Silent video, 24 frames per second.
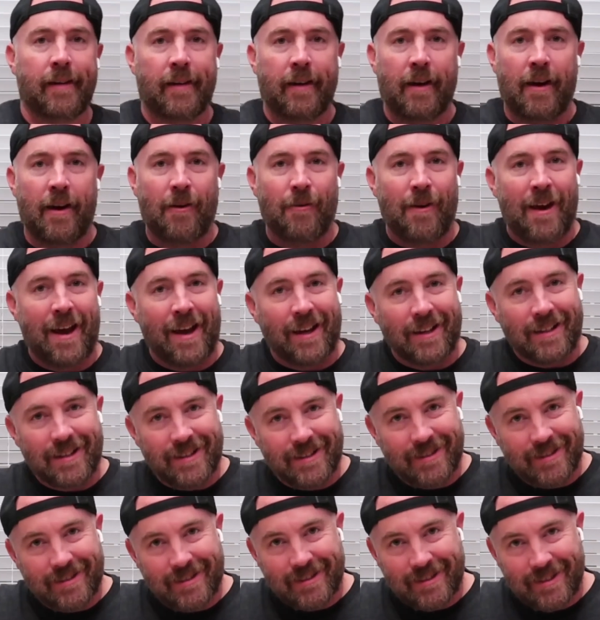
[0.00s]
All right,
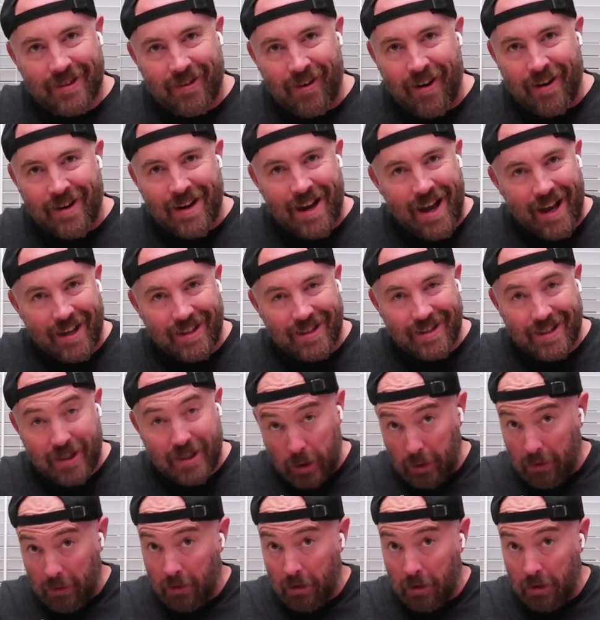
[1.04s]
sorry, nice.
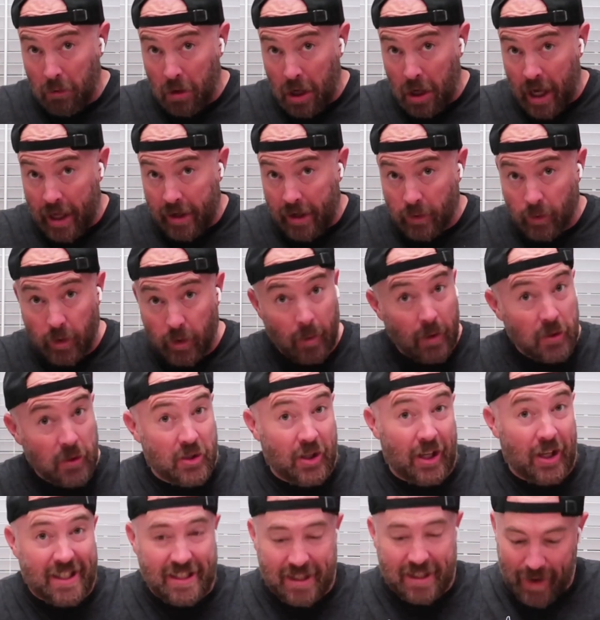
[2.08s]
Oh God, we almost
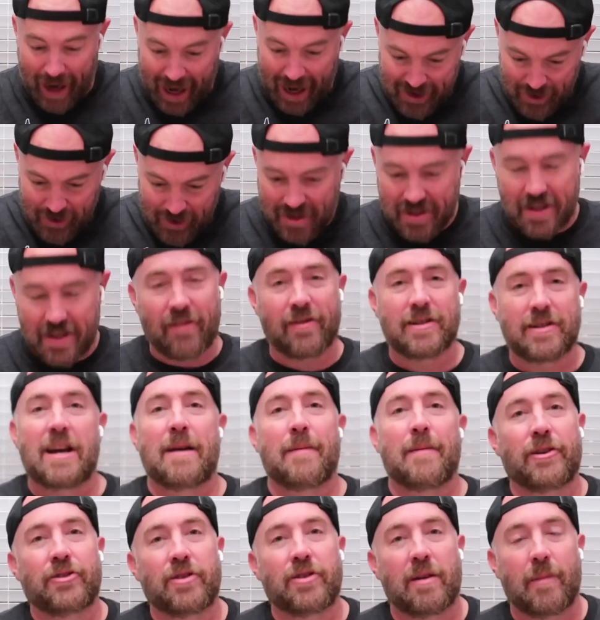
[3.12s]
lost it. I do this every time
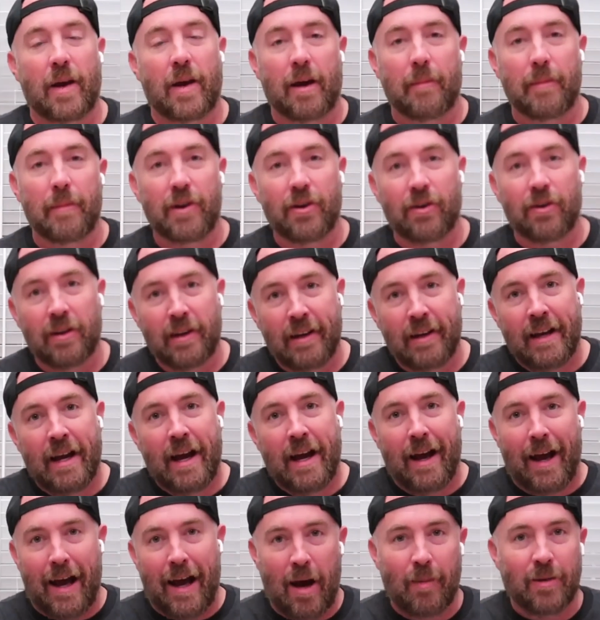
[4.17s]
I try to make a meal.
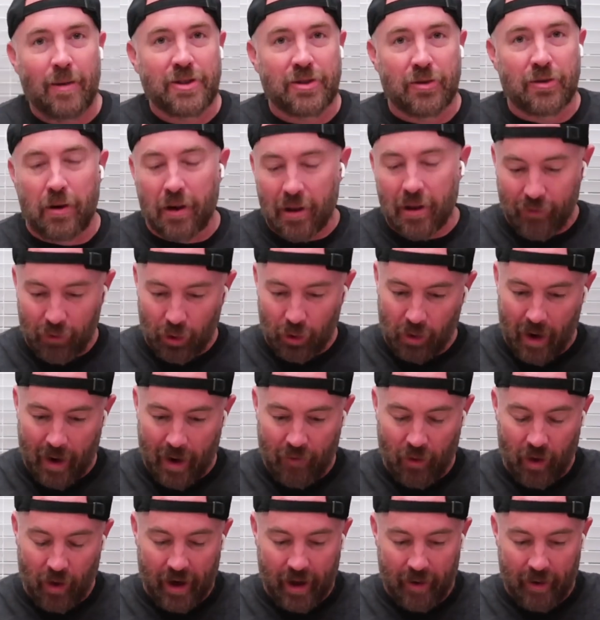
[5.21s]
I almost throw it on the floor right
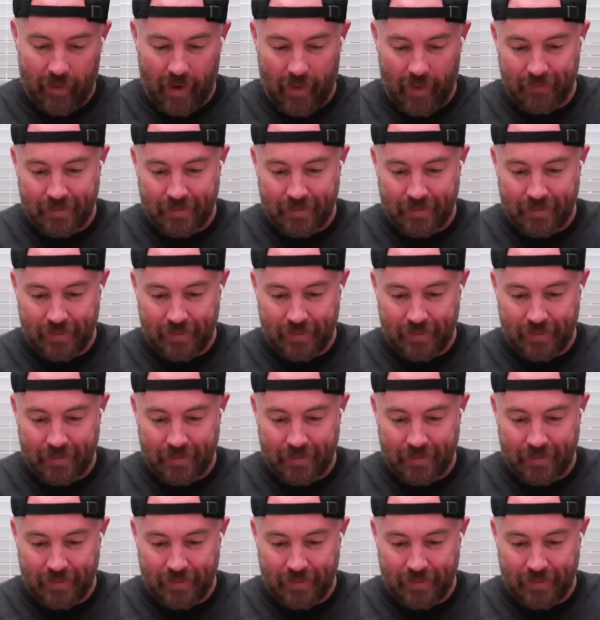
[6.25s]
for you.